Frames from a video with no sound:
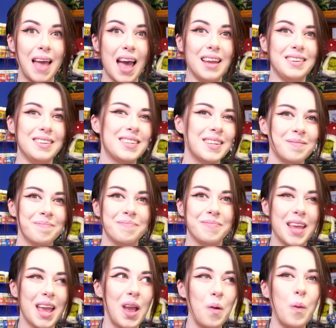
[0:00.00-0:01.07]
And
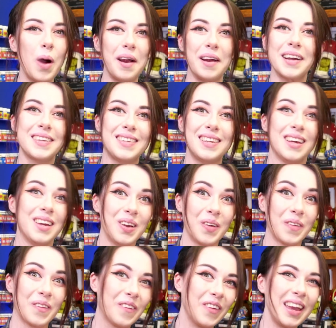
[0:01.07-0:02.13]
it worked!
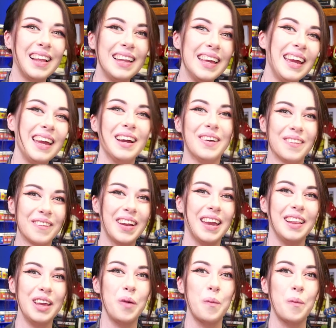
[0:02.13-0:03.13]
Really, really